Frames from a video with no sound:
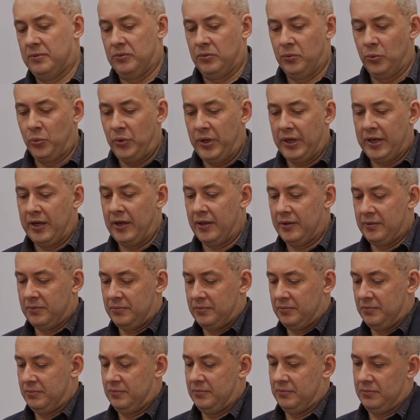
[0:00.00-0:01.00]
we
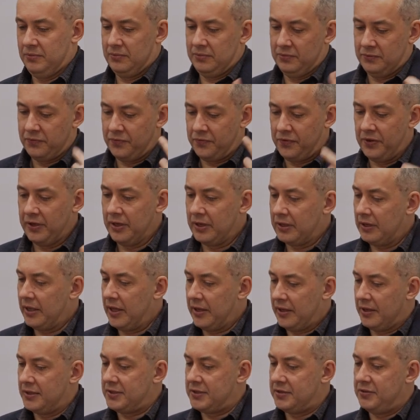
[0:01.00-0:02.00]
can think
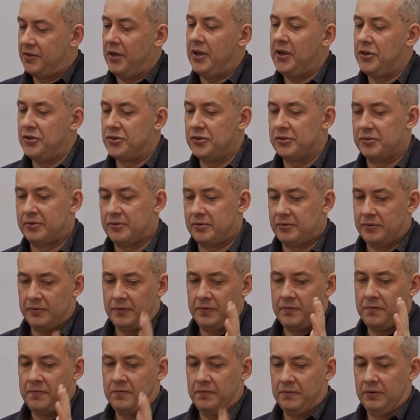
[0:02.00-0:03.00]
like a stages.
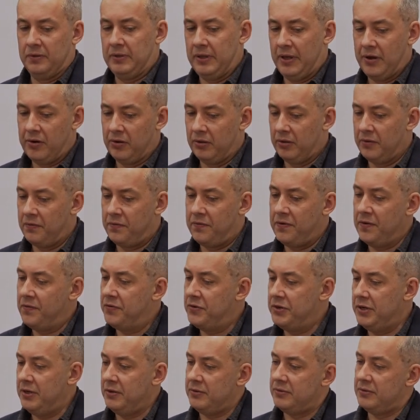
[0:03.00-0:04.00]
Early
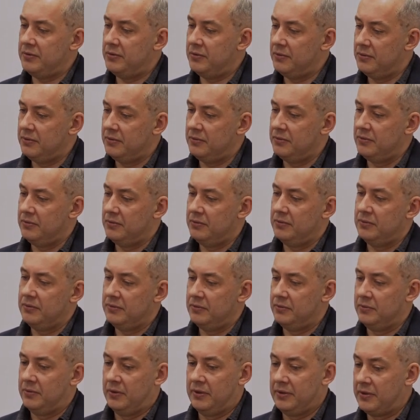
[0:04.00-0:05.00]
50s,
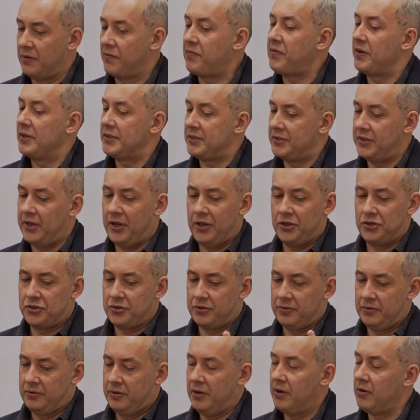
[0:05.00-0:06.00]
the first
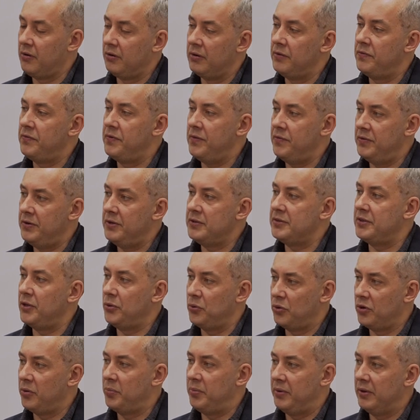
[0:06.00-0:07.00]
stage, early 50s, the
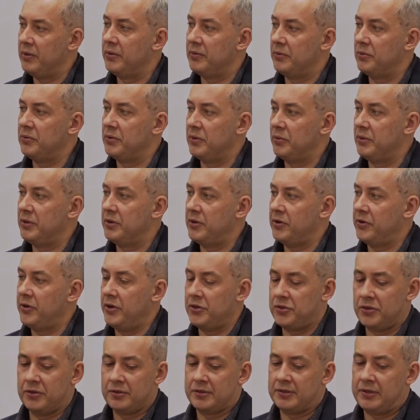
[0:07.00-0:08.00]
European you know,
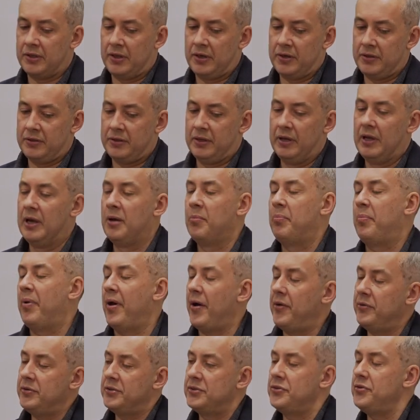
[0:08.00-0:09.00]
integration start,
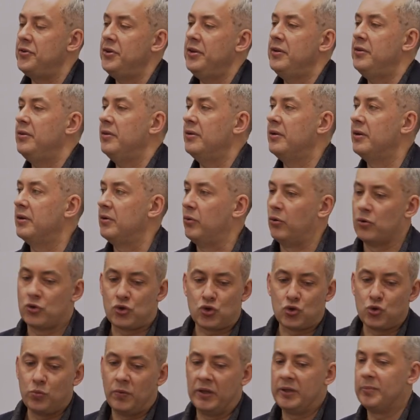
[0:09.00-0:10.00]
Paris Treaty or
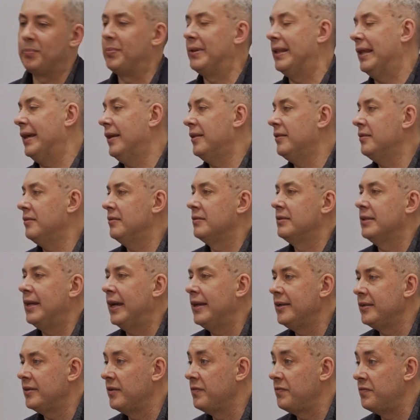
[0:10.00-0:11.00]
Schuman Plan
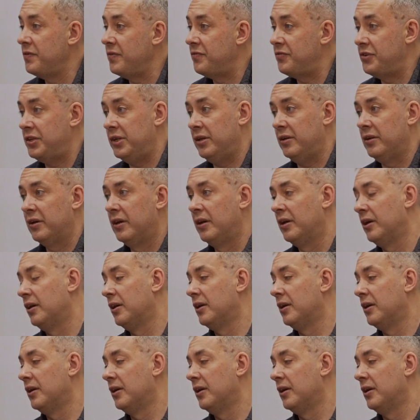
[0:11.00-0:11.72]
1950,